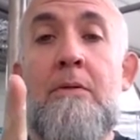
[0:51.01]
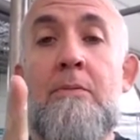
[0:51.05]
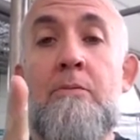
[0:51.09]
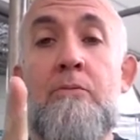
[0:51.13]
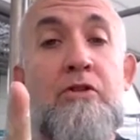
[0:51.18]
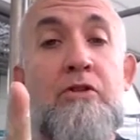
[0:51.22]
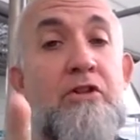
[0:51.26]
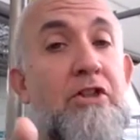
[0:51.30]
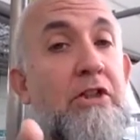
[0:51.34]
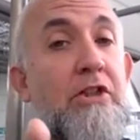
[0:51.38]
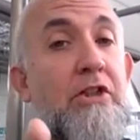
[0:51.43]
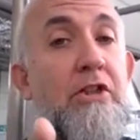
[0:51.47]

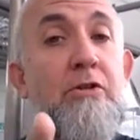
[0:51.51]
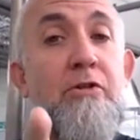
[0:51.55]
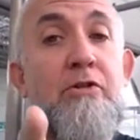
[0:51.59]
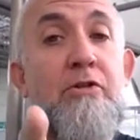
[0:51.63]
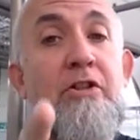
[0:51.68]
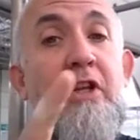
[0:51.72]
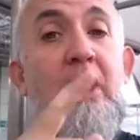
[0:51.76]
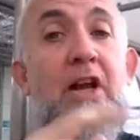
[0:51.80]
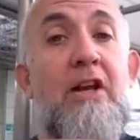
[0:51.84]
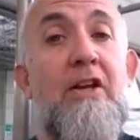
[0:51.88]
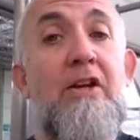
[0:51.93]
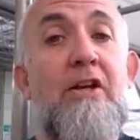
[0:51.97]
Sitting or
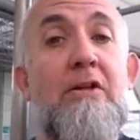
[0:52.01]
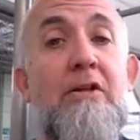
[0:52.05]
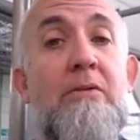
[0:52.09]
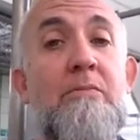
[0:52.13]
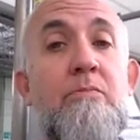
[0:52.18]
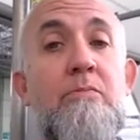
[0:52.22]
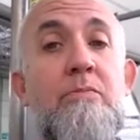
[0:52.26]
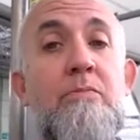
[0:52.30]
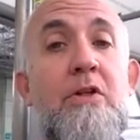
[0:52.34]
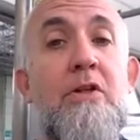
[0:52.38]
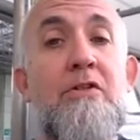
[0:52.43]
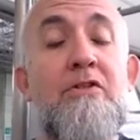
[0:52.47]

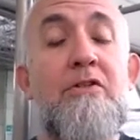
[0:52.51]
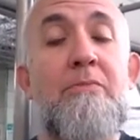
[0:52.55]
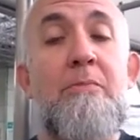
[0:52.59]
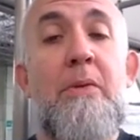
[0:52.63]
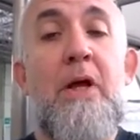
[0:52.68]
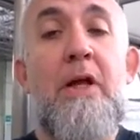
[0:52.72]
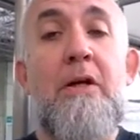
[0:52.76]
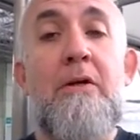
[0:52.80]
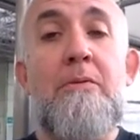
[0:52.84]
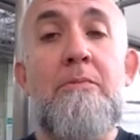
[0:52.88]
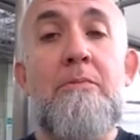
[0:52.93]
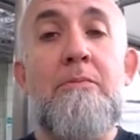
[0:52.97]
standing, doesn't
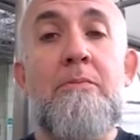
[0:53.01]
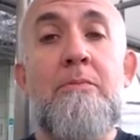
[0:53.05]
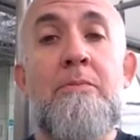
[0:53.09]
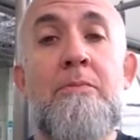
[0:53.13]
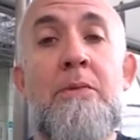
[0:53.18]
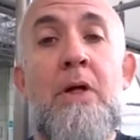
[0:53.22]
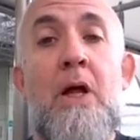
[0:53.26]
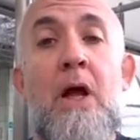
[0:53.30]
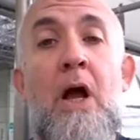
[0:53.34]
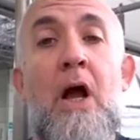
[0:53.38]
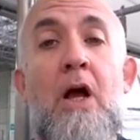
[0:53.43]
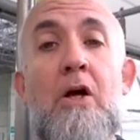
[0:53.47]
matter.
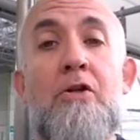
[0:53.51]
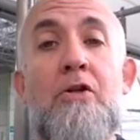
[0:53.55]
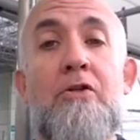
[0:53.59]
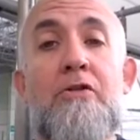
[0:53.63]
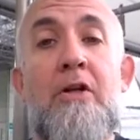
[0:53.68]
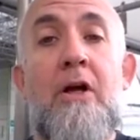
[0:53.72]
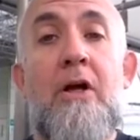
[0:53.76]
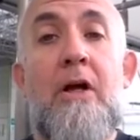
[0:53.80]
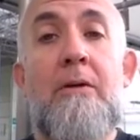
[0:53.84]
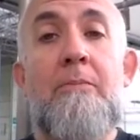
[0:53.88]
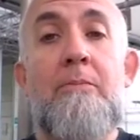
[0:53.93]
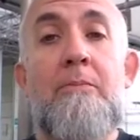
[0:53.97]
A
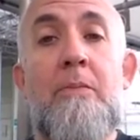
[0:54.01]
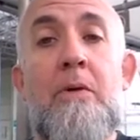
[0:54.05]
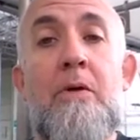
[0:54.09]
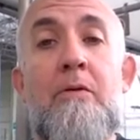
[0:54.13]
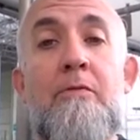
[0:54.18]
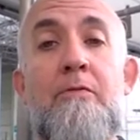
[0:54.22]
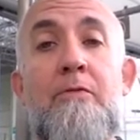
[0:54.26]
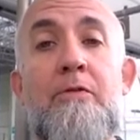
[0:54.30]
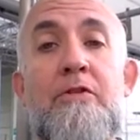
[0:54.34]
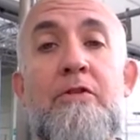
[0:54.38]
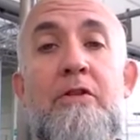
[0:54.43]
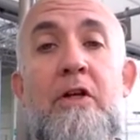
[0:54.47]
good time
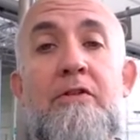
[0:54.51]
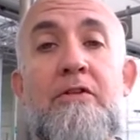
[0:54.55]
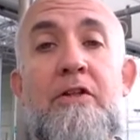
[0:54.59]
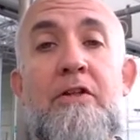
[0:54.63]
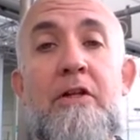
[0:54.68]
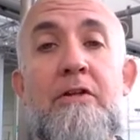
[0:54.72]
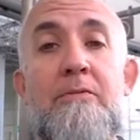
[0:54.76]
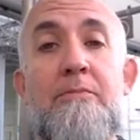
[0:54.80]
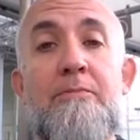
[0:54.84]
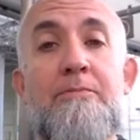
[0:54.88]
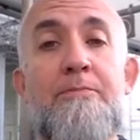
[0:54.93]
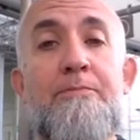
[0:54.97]
for
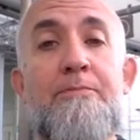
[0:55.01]
Zazen.